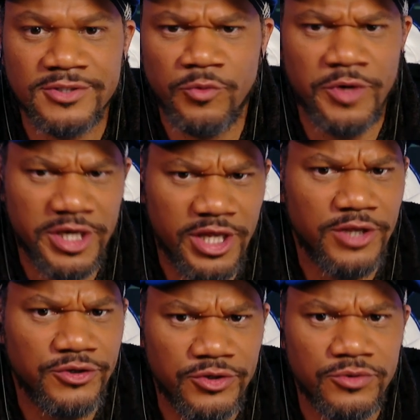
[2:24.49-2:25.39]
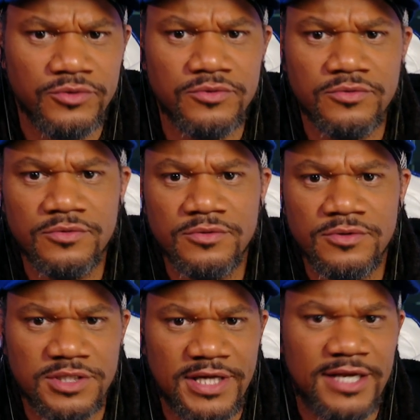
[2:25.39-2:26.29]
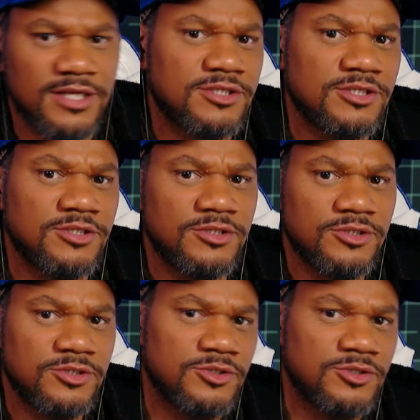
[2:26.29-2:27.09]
So we need you to not listen